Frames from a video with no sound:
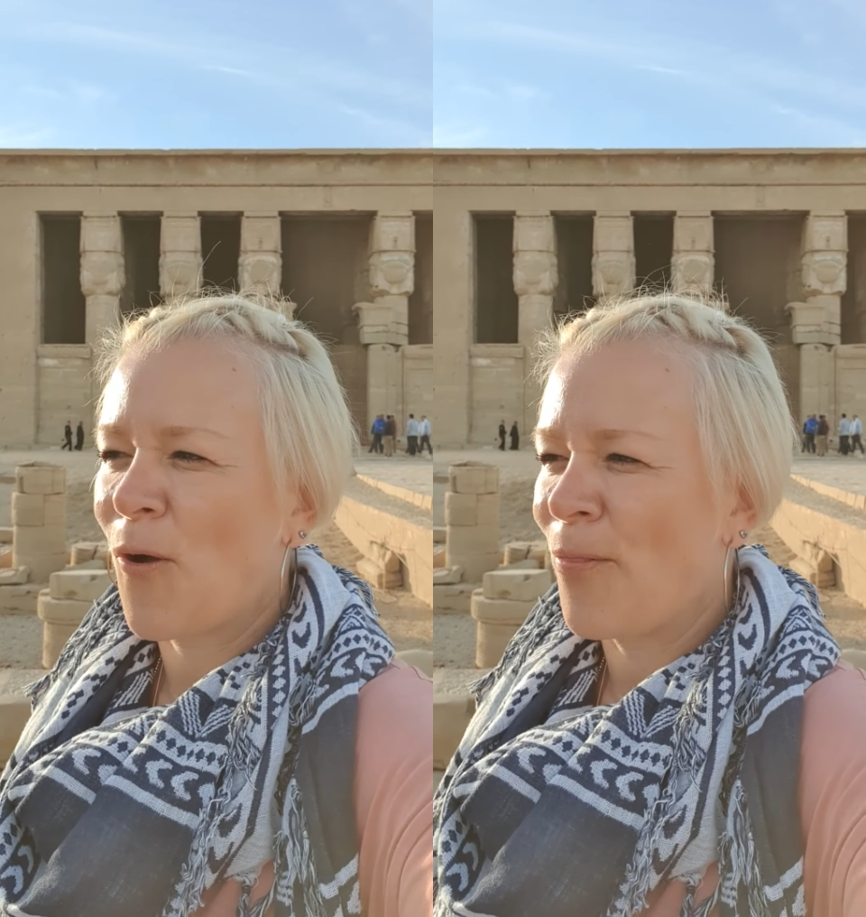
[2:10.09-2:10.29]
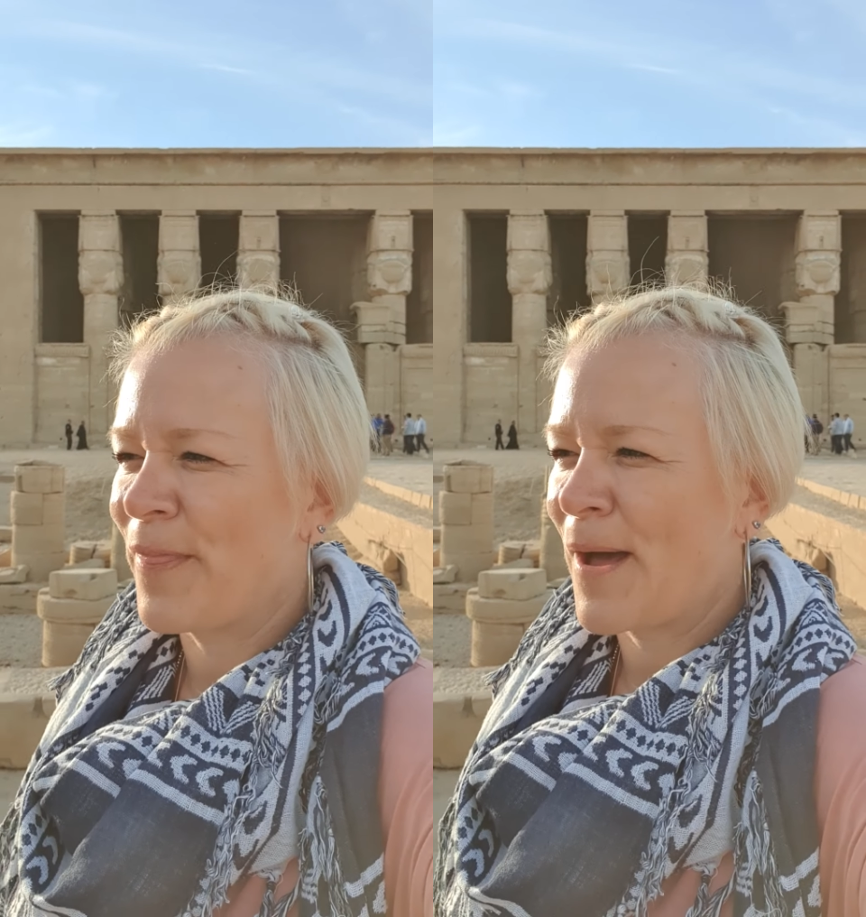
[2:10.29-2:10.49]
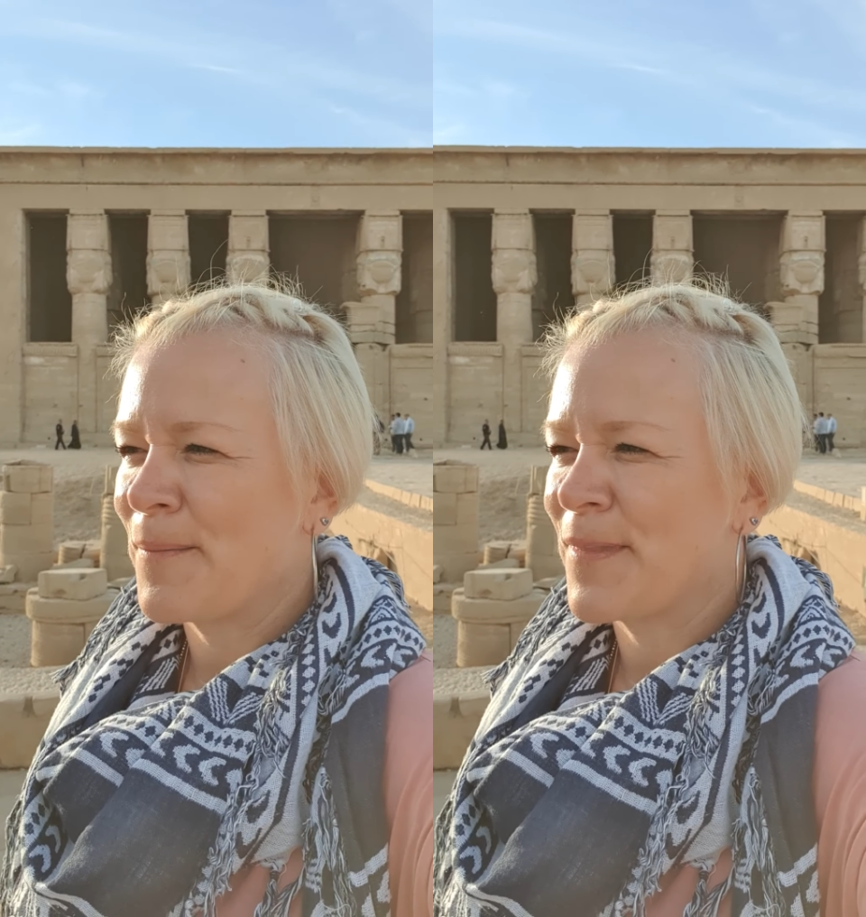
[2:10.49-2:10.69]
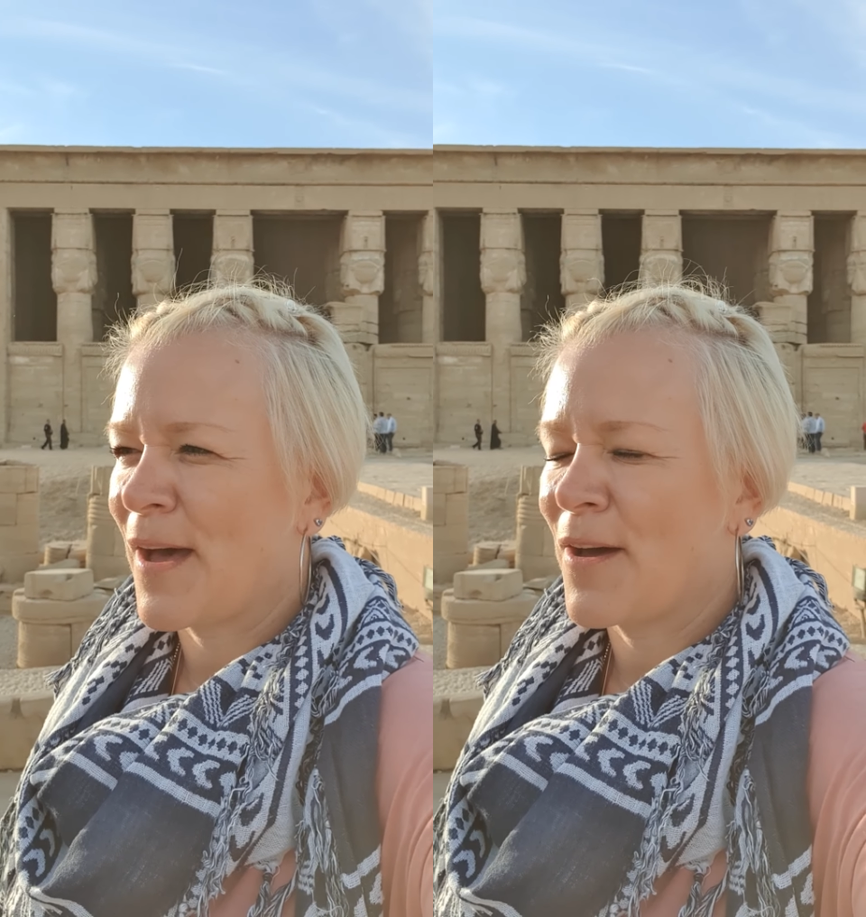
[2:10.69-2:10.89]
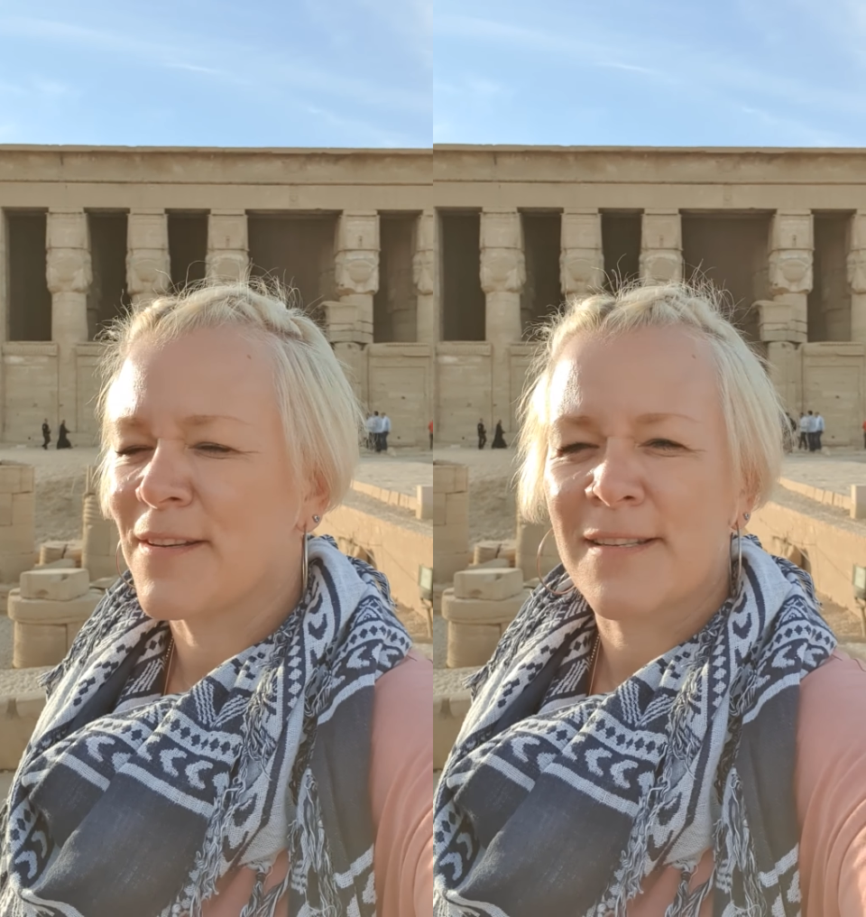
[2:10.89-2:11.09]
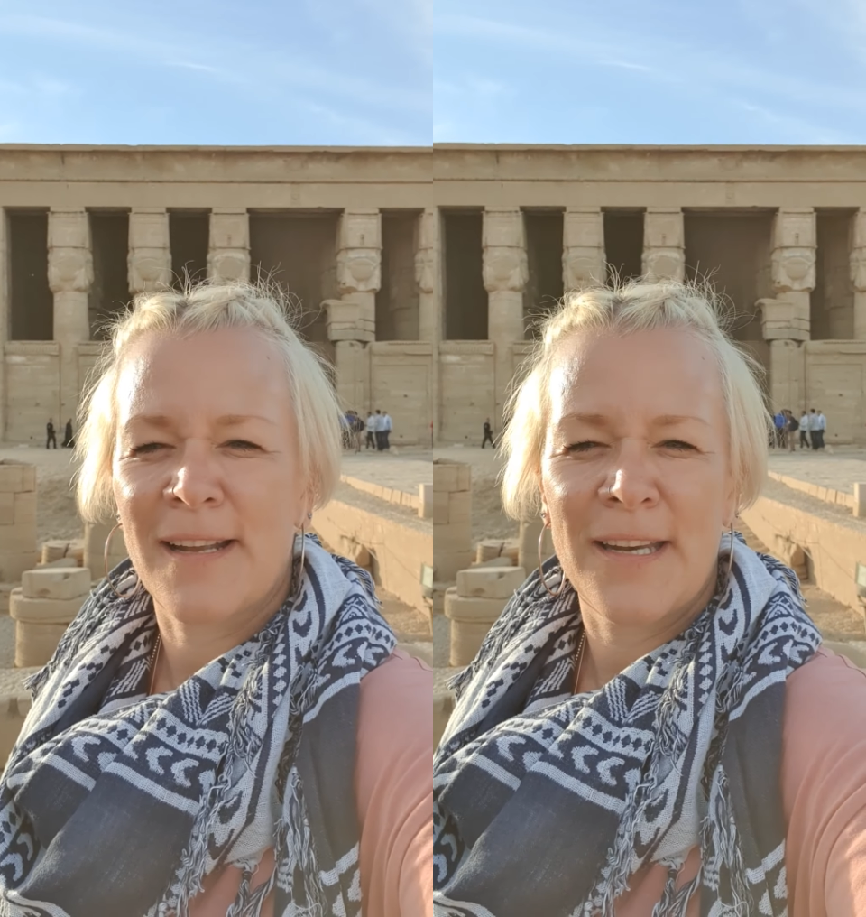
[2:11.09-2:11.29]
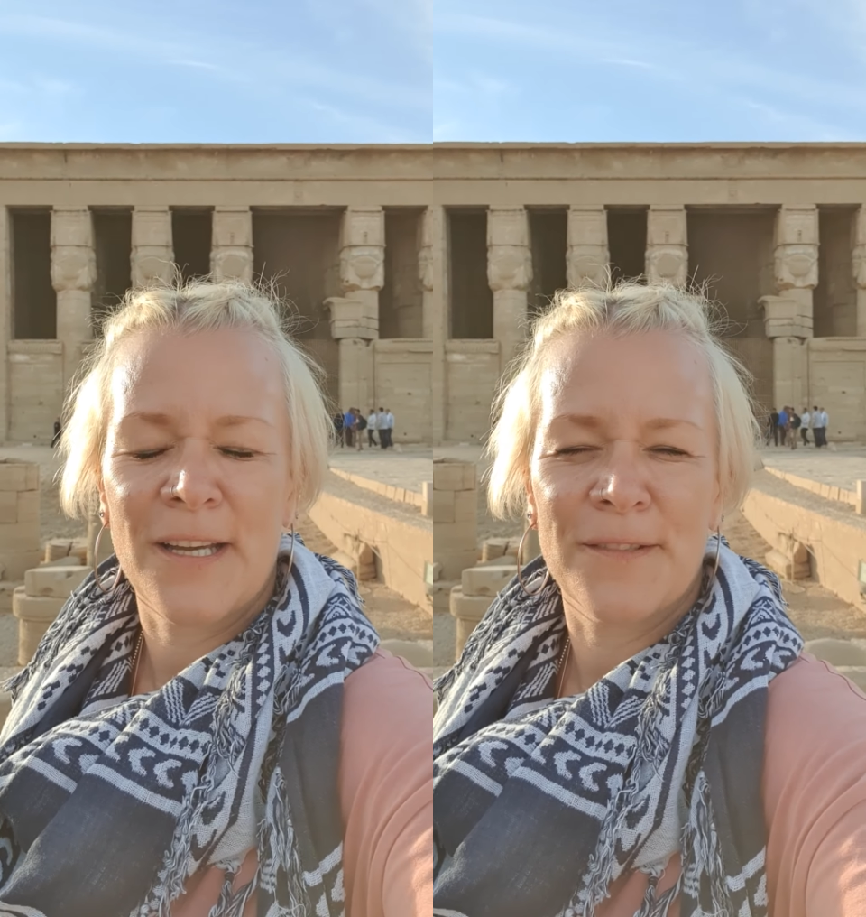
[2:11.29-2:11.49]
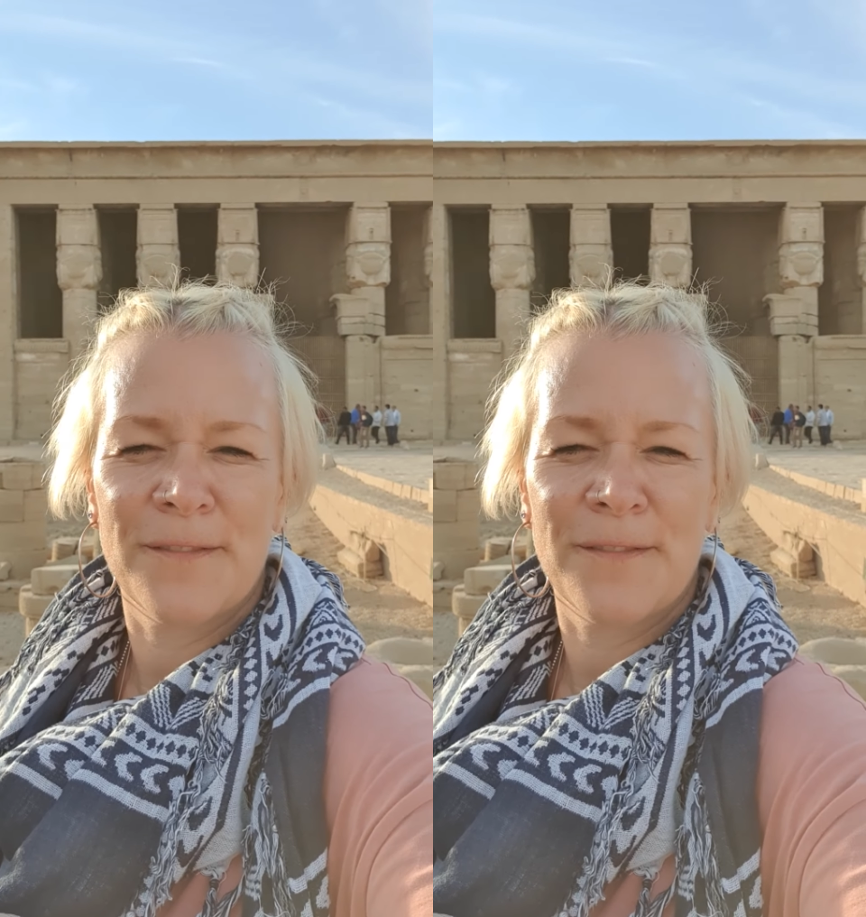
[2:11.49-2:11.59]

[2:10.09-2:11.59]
on that understanding of